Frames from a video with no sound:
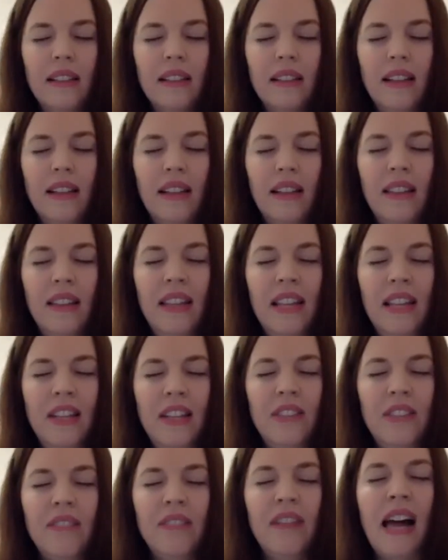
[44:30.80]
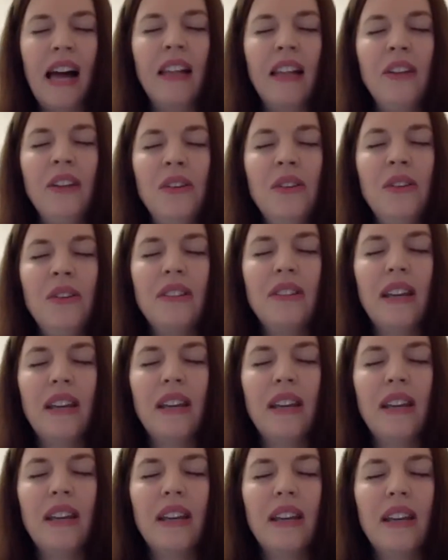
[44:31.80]
And these values that
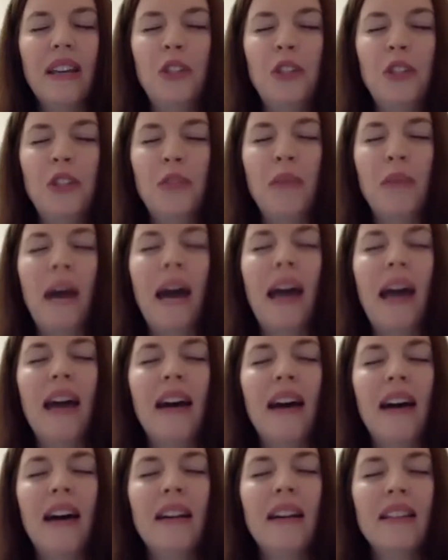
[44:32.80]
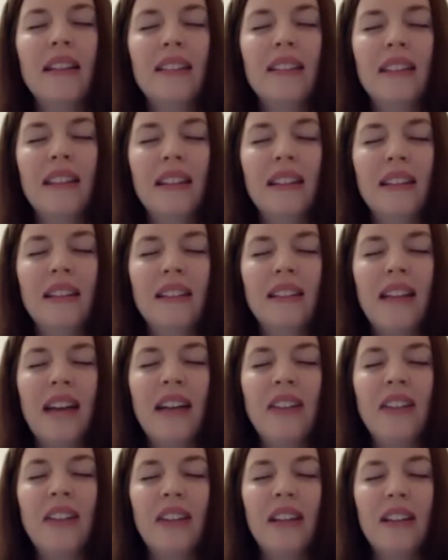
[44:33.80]
inspire us and
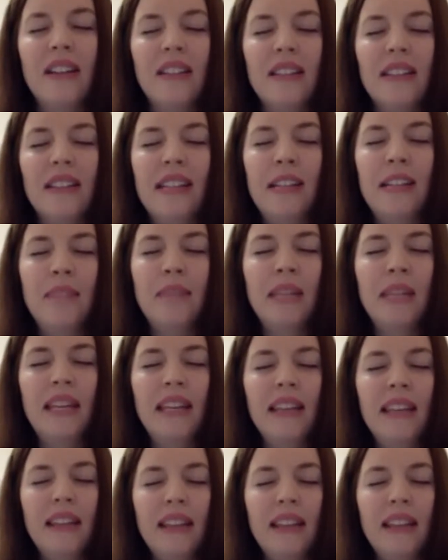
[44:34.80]
touch us deeply.